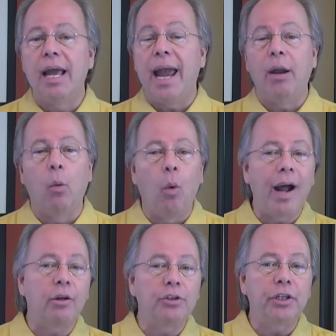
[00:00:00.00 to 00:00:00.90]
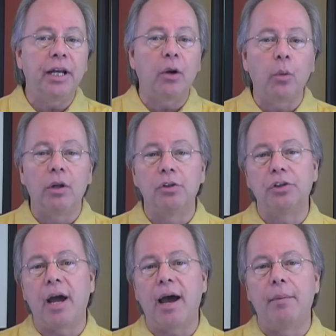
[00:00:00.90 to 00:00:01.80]
and why don't you get a real
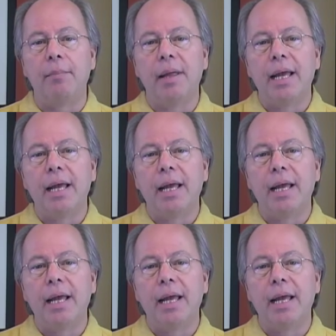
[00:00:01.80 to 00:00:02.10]
job?